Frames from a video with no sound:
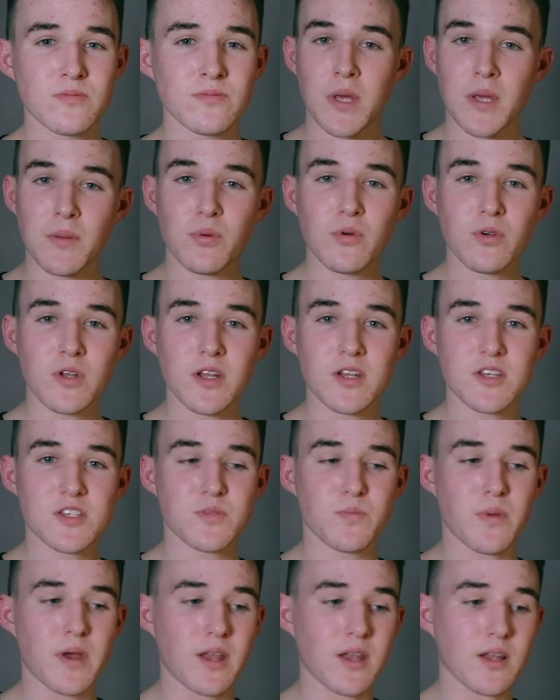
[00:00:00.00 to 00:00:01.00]
People need to
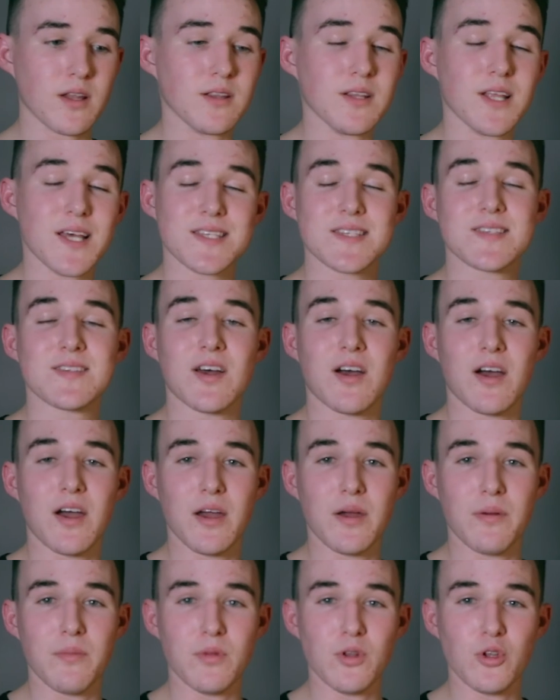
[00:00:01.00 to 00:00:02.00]
spend less
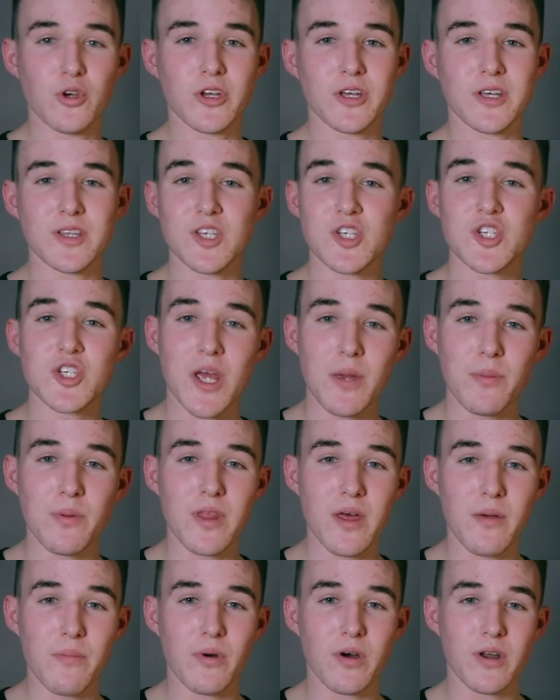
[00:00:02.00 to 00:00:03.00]
time looking at the shape
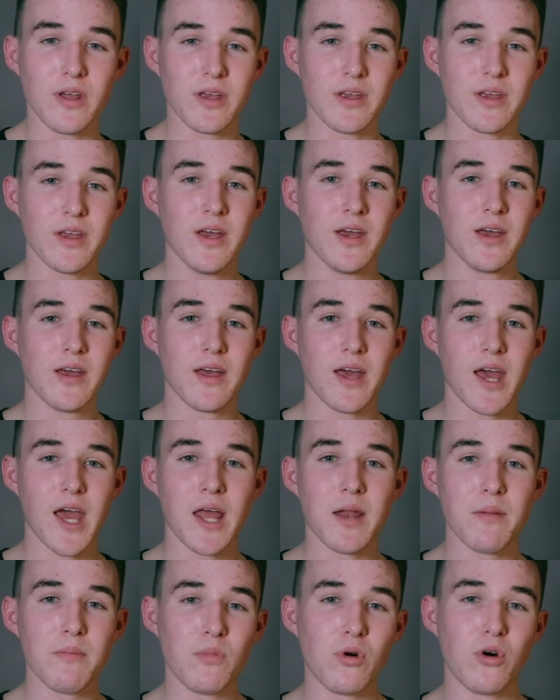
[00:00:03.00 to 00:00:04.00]
of their body
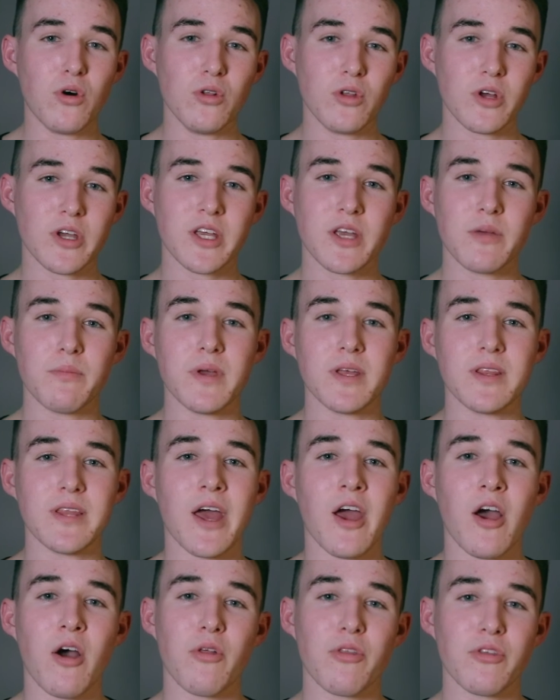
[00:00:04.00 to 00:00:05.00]
and more looking at being
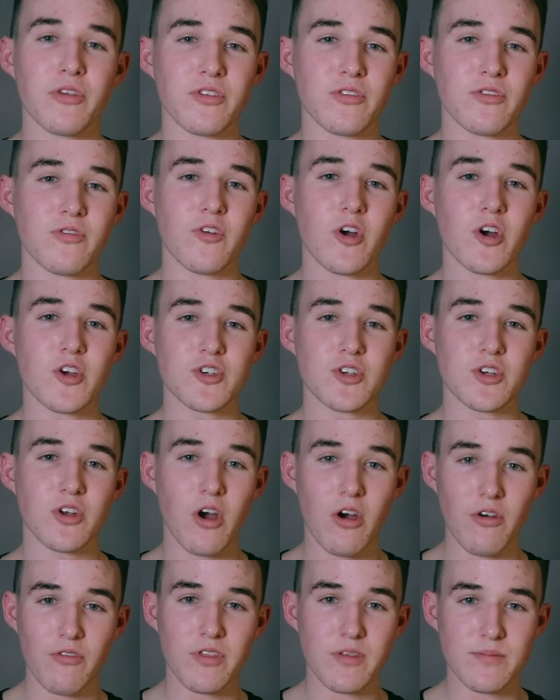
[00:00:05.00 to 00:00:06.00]
the healthiest version
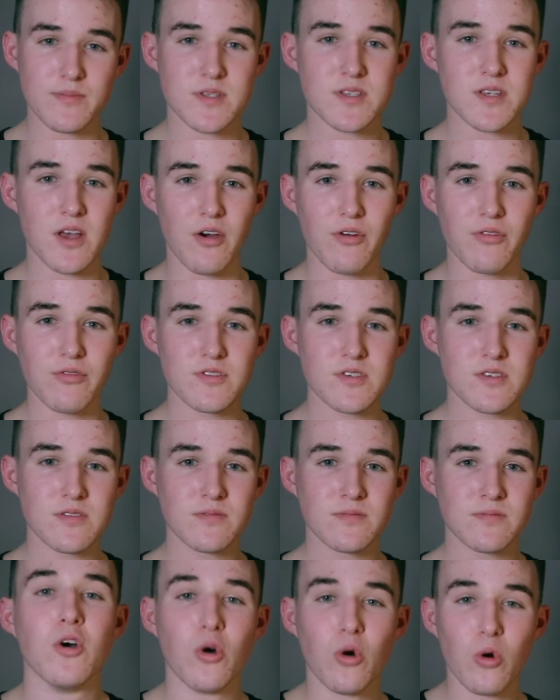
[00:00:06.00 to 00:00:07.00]
of themselves.